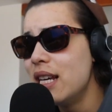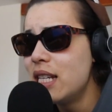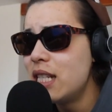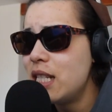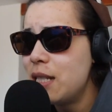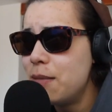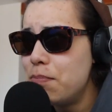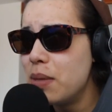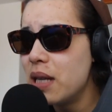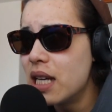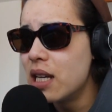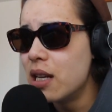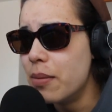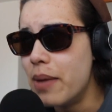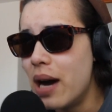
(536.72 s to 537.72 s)

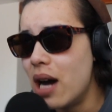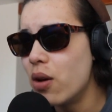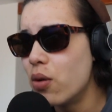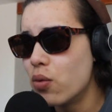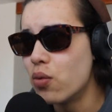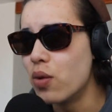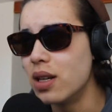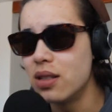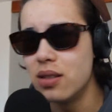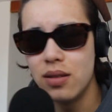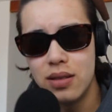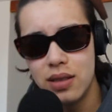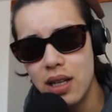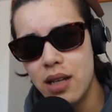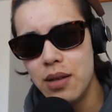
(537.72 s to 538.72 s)
Speaking about
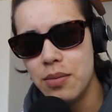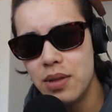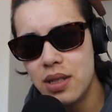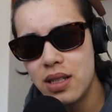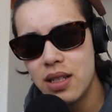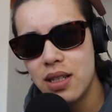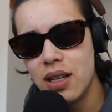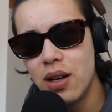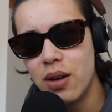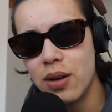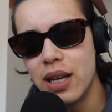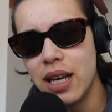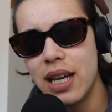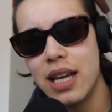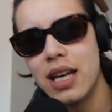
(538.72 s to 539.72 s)
Russell Dubs,
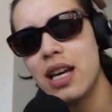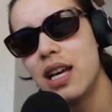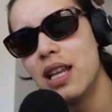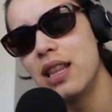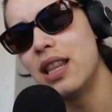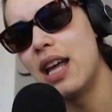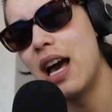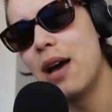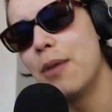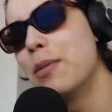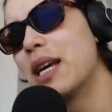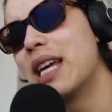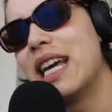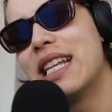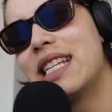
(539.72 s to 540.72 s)
okay, I'm
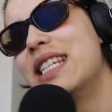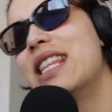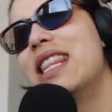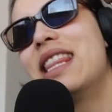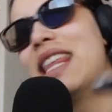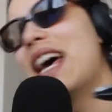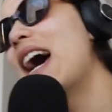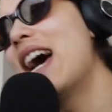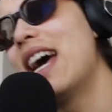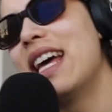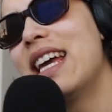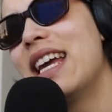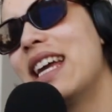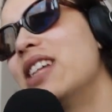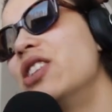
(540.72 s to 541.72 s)
going to get to that
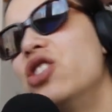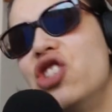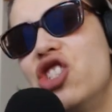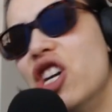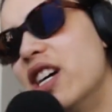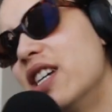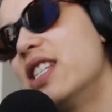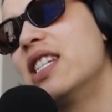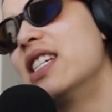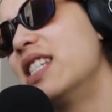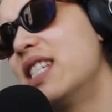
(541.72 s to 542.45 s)
in just a